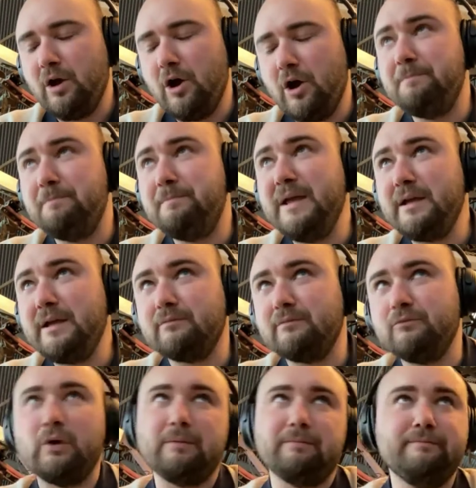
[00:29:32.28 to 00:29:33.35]
a big
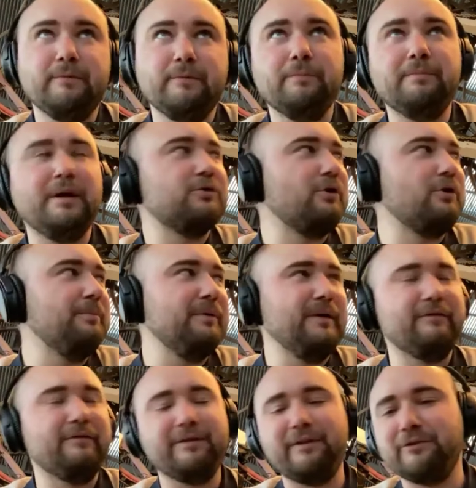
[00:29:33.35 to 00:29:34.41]
well a big crop
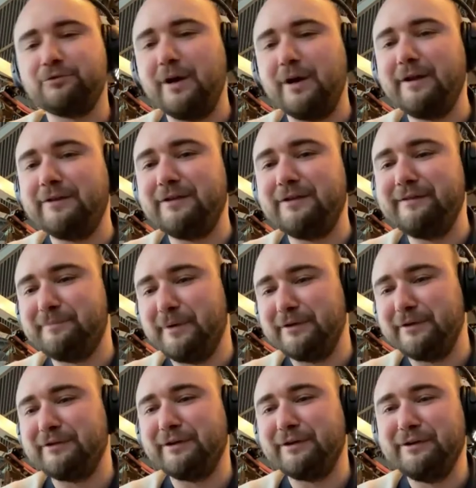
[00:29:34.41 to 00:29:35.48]
everything's relative
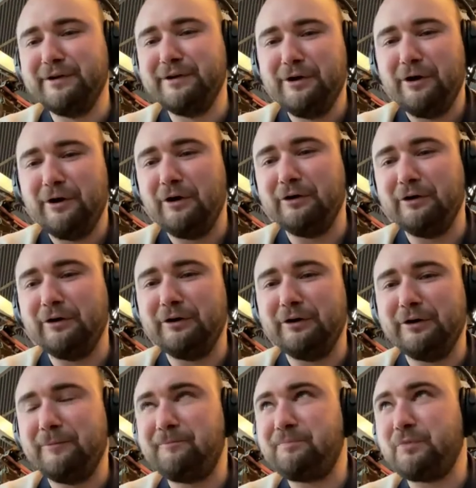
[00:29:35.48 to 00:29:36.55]
but uh,
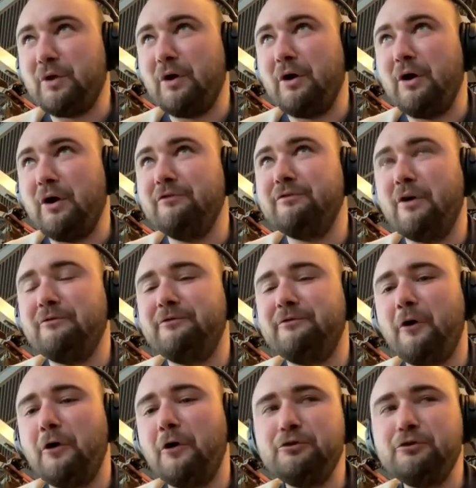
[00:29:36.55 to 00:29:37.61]
a, a, a
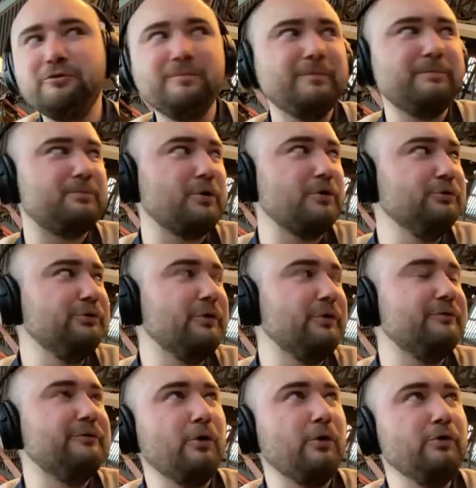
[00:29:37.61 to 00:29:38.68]
volume produced a
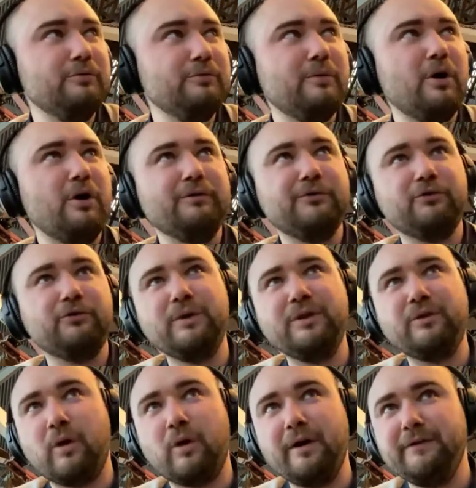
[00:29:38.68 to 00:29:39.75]
volume of
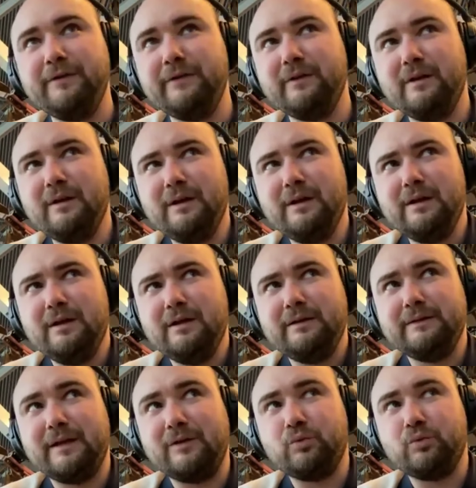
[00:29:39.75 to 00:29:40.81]
sweet wines
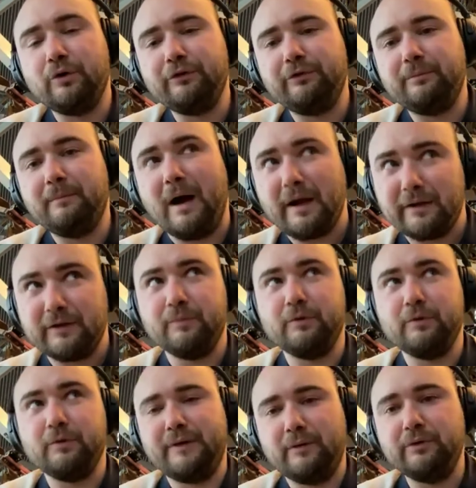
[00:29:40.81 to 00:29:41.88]
that was
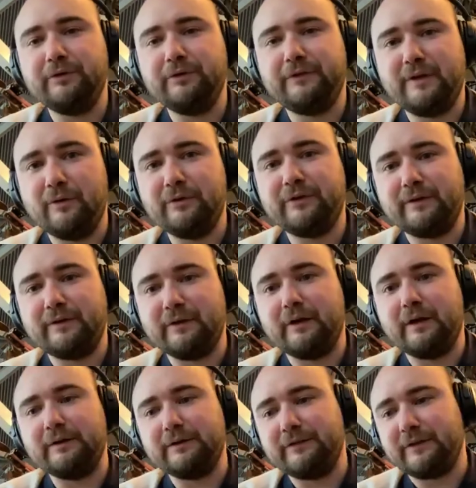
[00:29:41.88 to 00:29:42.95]
marketable that was that was at a,
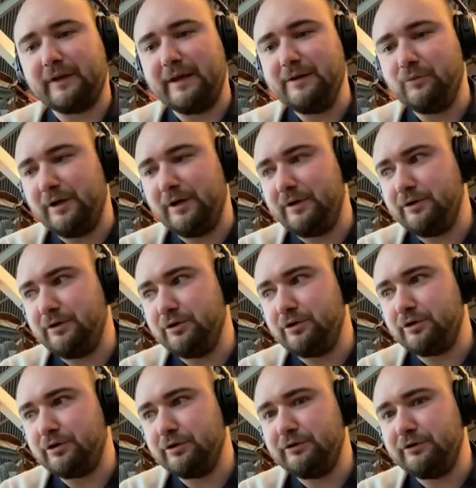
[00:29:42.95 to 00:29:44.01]
at a scale where you
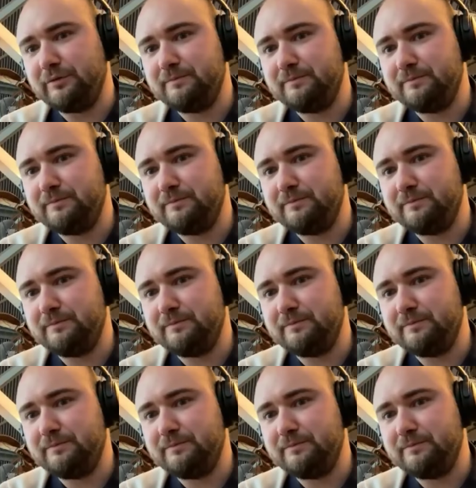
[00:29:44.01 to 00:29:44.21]
could